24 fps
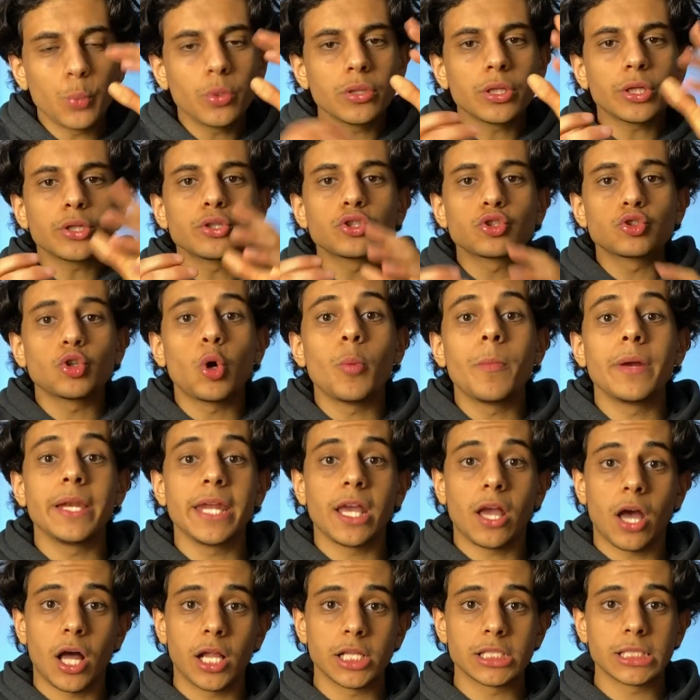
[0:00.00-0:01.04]
we learn so many
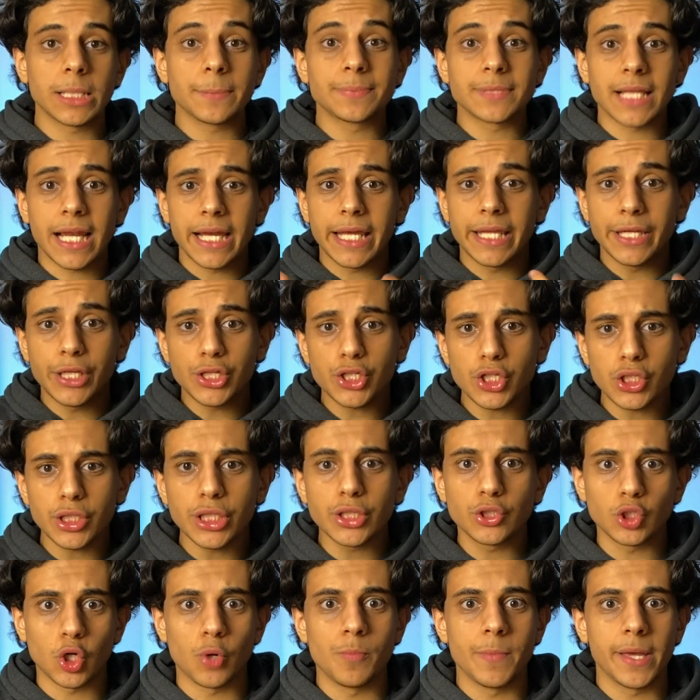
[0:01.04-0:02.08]
concepts that initially
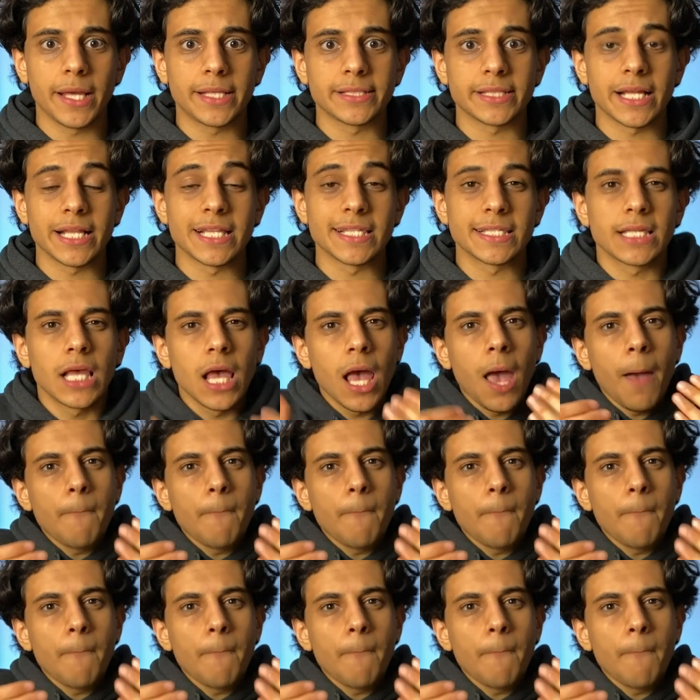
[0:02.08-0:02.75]
don't make sense.